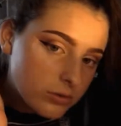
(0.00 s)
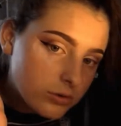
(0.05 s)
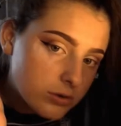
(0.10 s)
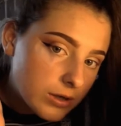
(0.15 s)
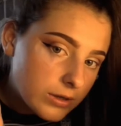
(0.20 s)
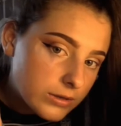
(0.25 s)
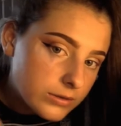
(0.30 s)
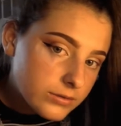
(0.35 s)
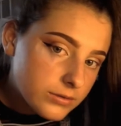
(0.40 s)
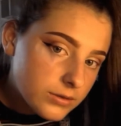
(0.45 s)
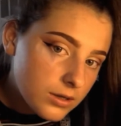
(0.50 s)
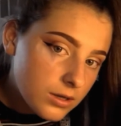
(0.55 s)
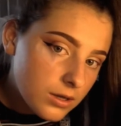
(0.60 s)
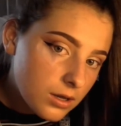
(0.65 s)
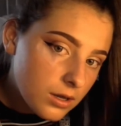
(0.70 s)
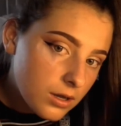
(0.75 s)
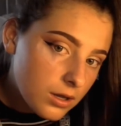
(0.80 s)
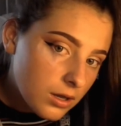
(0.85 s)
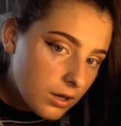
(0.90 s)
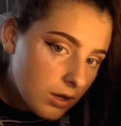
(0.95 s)
Just
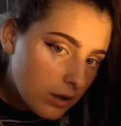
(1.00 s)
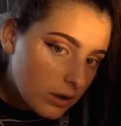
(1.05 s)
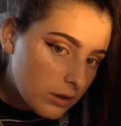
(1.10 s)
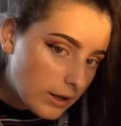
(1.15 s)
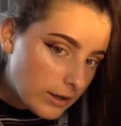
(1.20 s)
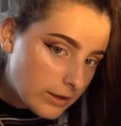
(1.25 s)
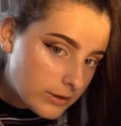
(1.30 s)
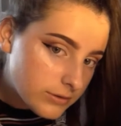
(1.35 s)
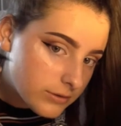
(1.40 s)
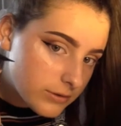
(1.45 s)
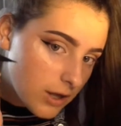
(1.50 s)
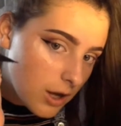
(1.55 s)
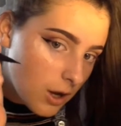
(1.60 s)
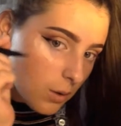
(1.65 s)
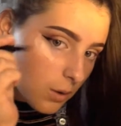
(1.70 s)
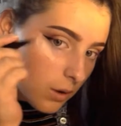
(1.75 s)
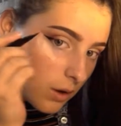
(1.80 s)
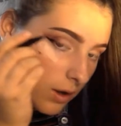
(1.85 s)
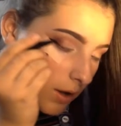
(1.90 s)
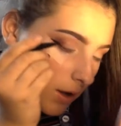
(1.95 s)
like
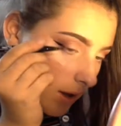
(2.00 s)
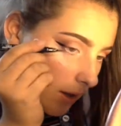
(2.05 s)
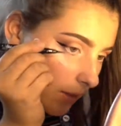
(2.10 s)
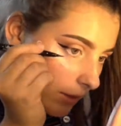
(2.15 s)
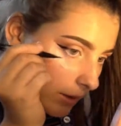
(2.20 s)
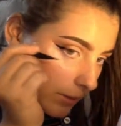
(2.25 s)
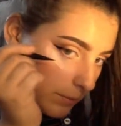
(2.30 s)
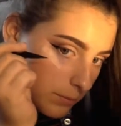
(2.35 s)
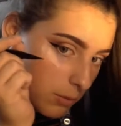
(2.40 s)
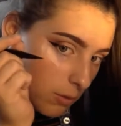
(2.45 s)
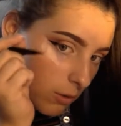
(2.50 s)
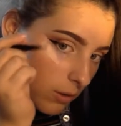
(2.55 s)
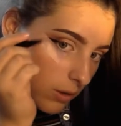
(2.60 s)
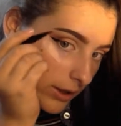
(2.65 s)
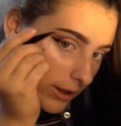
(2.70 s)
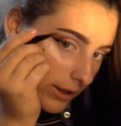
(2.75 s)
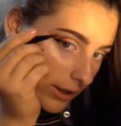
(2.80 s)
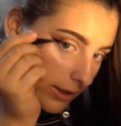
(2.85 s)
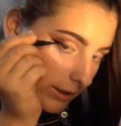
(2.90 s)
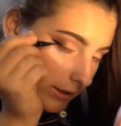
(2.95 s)
so, then
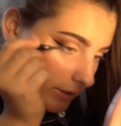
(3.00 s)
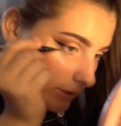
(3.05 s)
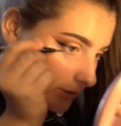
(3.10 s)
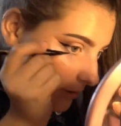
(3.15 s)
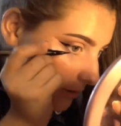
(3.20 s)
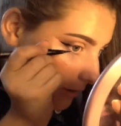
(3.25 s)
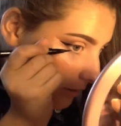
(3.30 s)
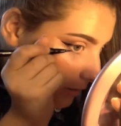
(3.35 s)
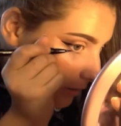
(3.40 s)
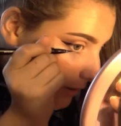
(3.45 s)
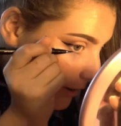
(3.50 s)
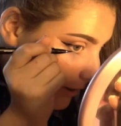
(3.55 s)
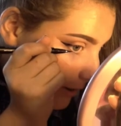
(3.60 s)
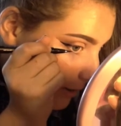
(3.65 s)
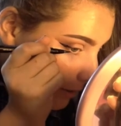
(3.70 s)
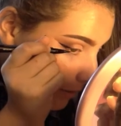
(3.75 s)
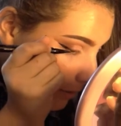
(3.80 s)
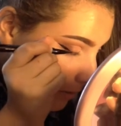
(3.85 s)
pulling it into the lid.